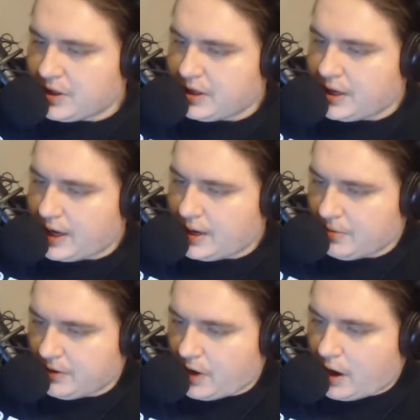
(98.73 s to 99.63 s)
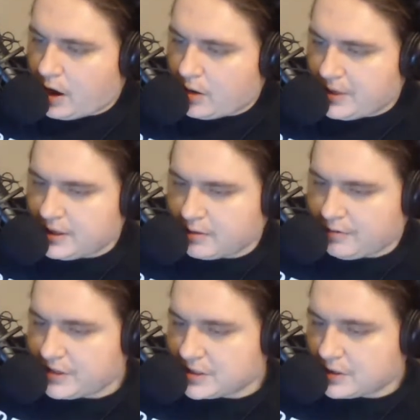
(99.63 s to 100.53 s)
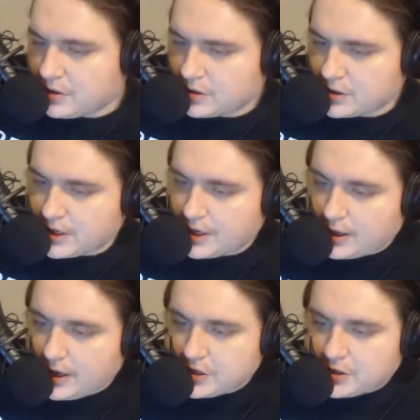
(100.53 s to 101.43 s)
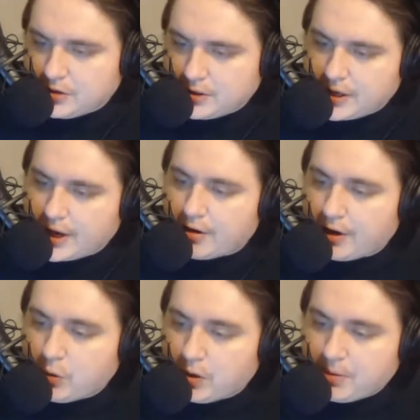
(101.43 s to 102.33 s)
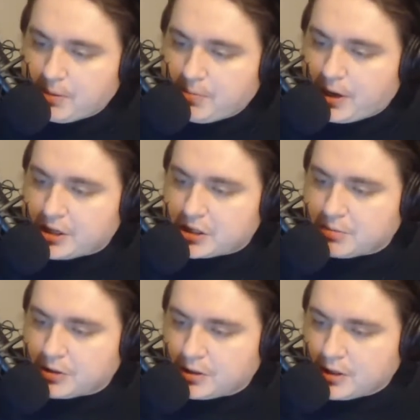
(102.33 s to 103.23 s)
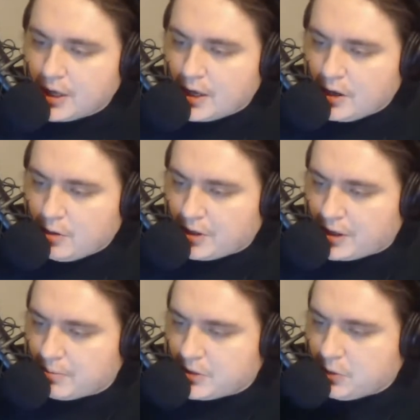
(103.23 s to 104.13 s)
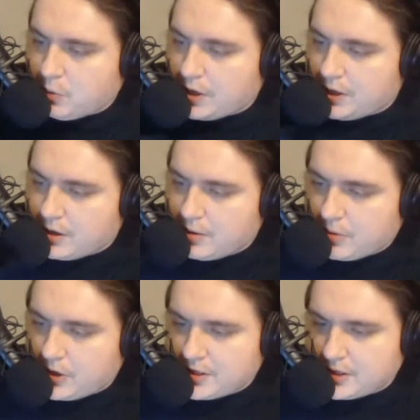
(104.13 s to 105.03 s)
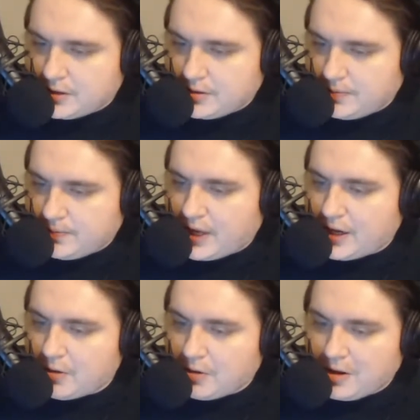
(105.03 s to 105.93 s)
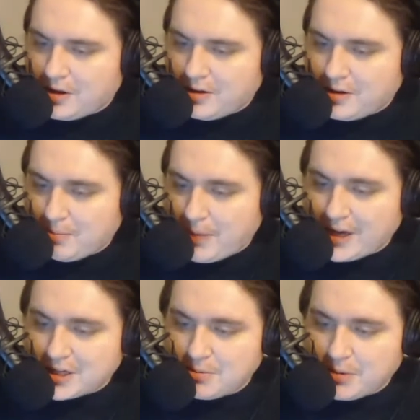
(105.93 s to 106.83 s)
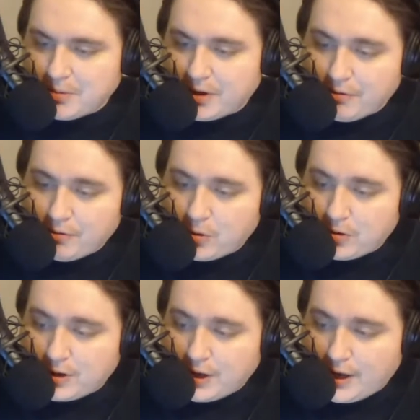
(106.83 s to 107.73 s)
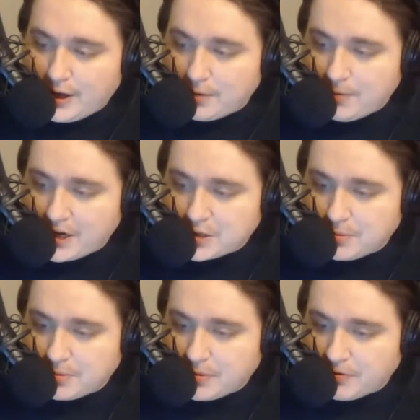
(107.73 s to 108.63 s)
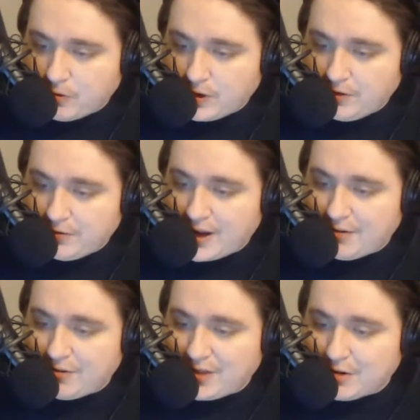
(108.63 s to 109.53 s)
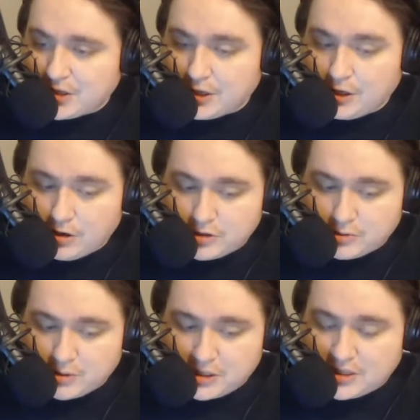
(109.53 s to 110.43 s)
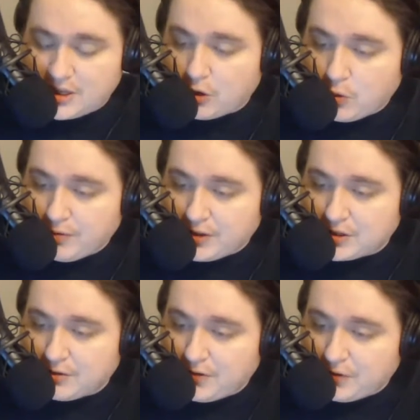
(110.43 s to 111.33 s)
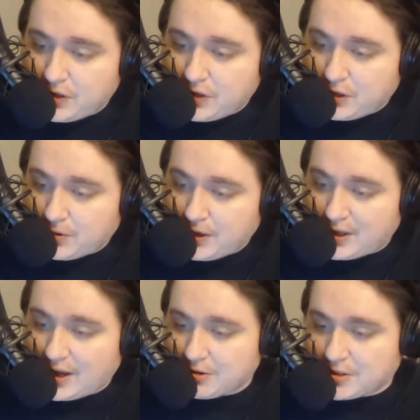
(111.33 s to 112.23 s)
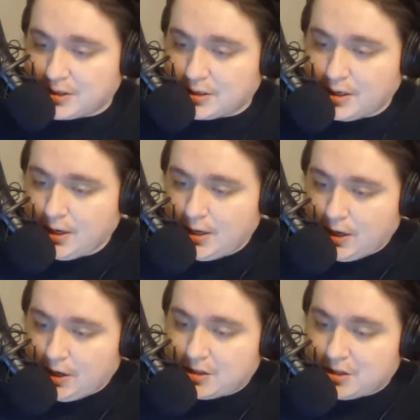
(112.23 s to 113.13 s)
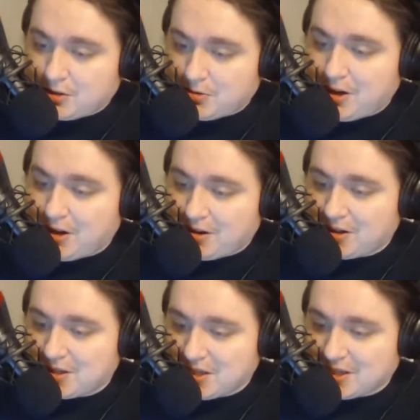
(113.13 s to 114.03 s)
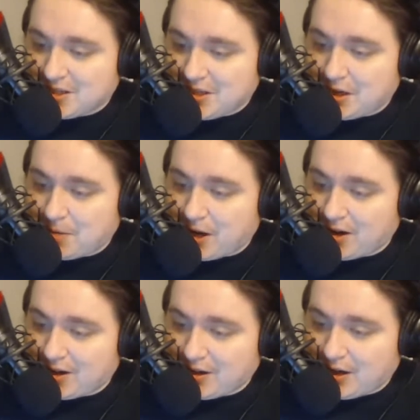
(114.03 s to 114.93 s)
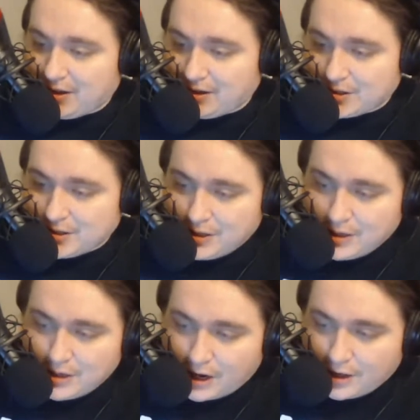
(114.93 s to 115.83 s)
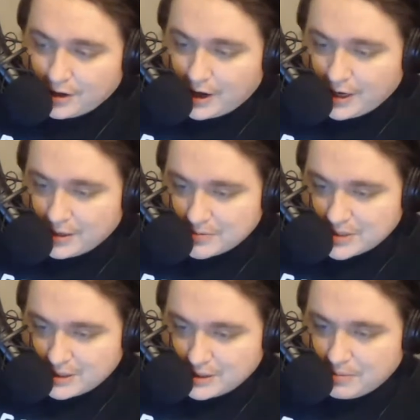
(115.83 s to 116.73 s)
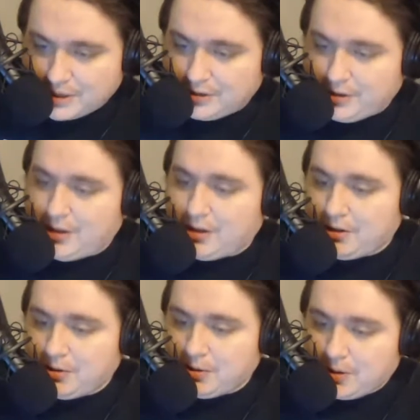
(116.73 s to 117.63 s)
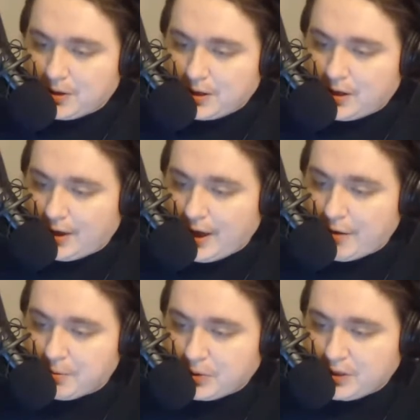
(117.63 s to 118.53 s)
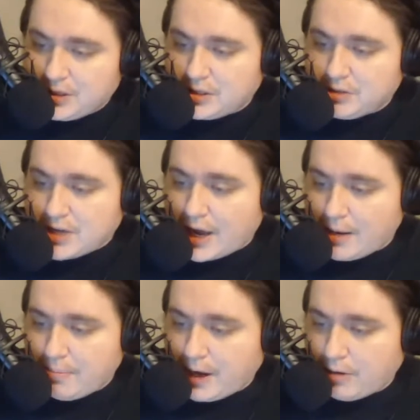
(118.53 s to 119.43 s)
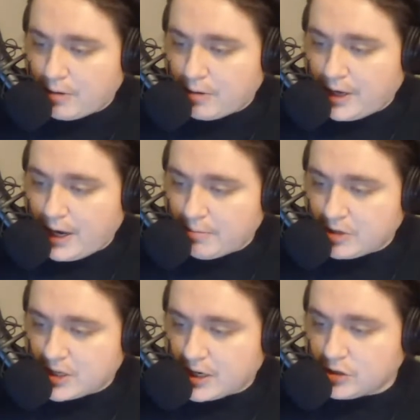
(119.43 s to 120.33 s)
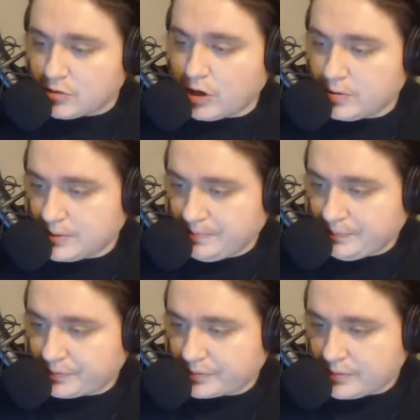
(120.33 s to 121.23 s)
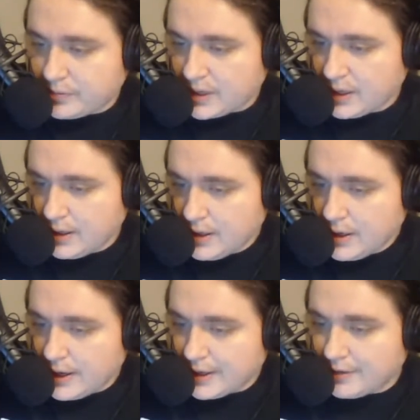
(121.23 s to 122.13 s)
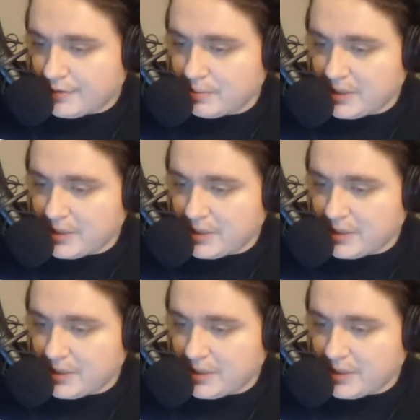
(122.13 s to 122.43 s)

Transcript: the aim of harming their physical or psychological integrity will be punishable with up to 1 year in prison and a maximum of 45,000 euros, which is the equivalent to 53,360 American dollars. Other items in the bill include allowing police to use high-powered cameras on drones and give them